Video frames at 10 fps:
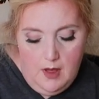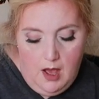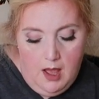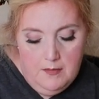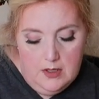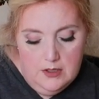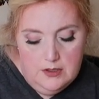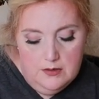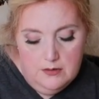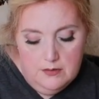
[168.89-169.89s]
I'm going
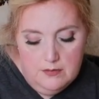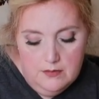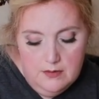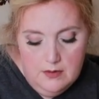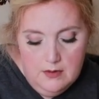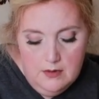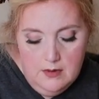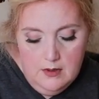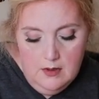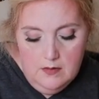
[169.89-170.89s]
to do
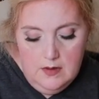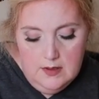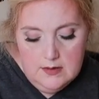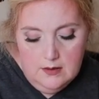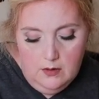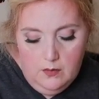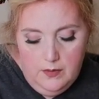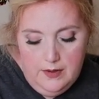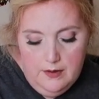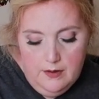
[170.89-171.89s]
these little
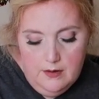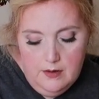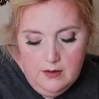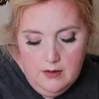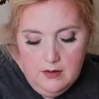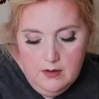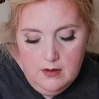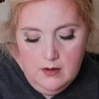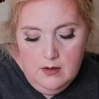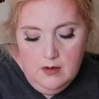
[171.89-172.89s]
weird
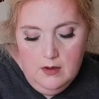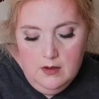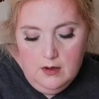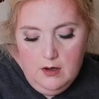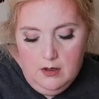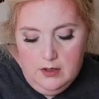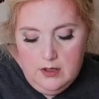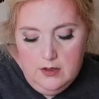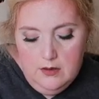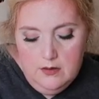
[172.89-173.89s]

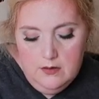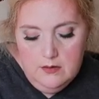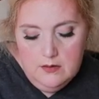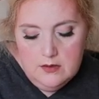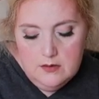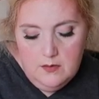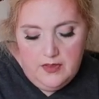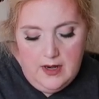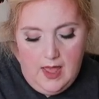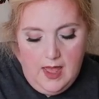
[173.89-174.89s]
curlicues
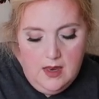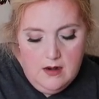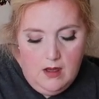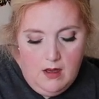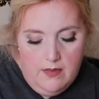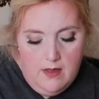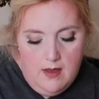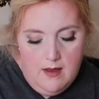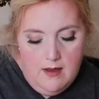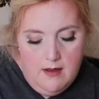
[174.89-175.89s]
with an end on
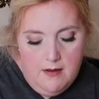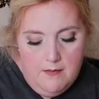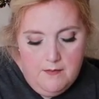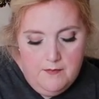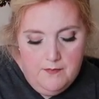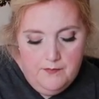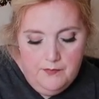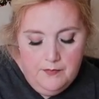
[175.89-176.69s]
them.